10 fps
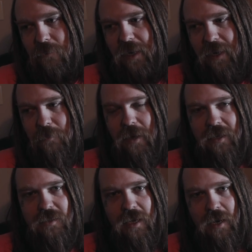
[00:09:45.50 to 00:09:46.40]
Getting
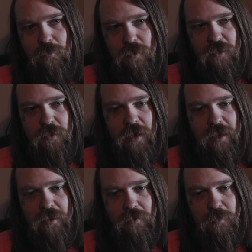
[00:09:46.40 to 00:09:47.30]
past that was
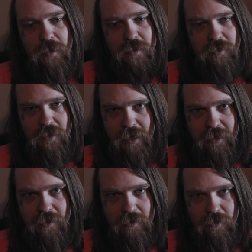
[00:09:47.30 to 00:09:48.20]
okay though, because I
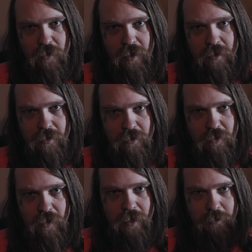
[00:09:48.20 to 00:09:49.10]
had the
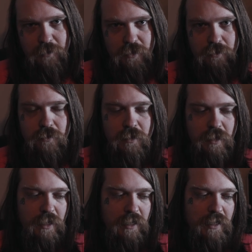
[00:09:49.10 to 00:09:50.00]
Crane
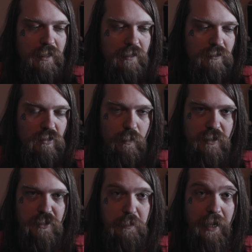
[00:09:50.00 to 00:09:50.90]
M2, so it
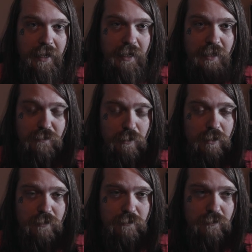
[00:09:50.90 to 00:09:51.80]
wasn't too bad as far
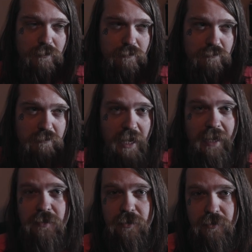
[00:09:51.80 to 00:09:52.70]
as
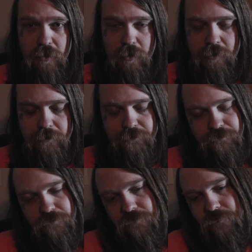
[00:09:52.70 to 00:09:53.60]
that's concerned.
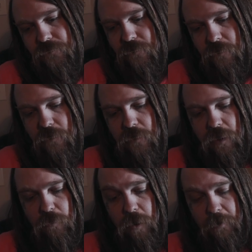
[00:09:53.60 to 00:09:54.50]

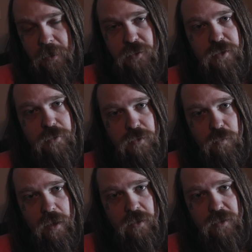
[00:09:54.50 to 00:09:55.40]
What I'm used to as
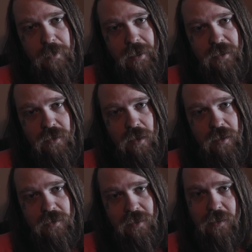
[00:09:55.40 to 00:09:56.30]
well is the
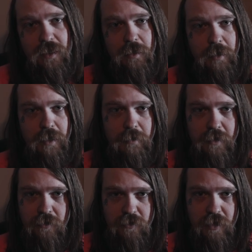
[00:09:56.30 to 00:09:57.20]
Panasonic 16
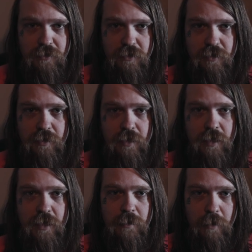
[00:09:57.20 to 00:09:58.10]
megapixel sensor,
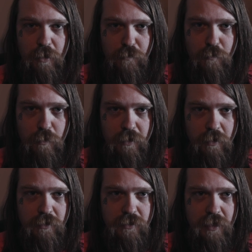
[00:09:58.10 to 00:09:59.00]
micro four
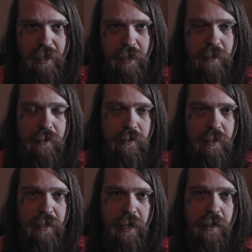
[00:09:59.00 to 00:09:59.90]
thirds, and
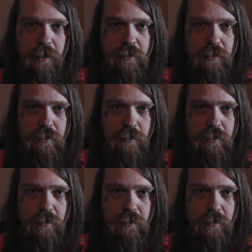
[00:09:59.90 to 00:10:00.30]
the Canon,